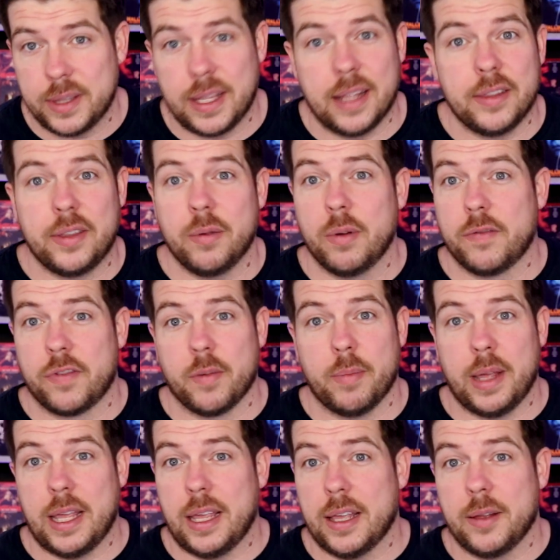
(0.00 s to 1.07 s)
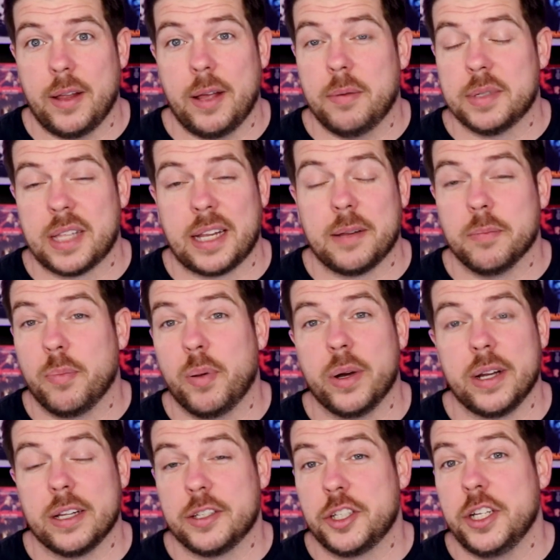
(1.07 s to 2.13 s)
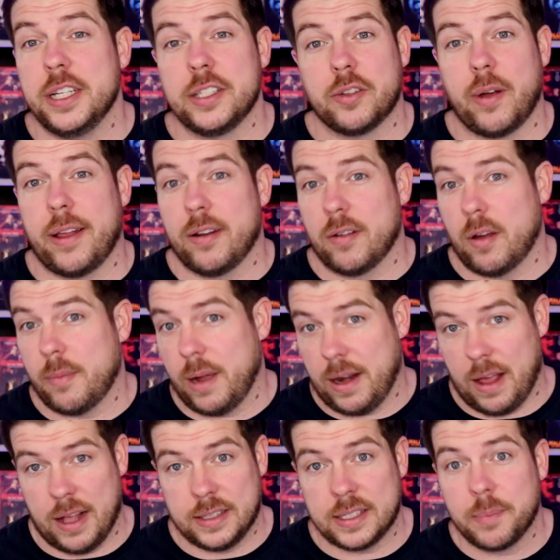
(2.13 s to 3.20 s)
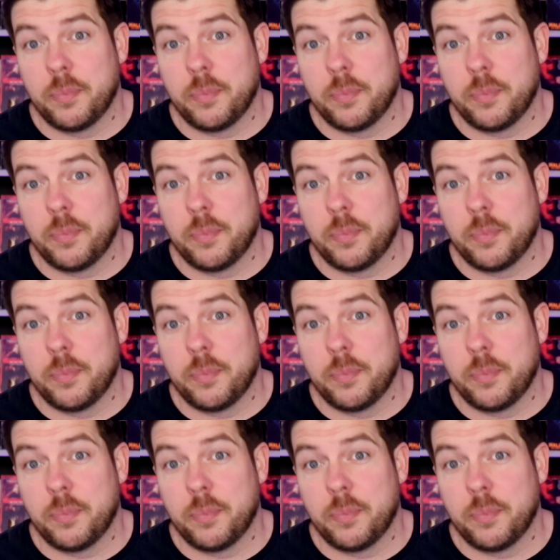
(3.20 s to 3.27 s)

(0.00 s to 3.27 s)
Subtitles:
Didn't do it for me. It was like putting a cheese grater on my nuts.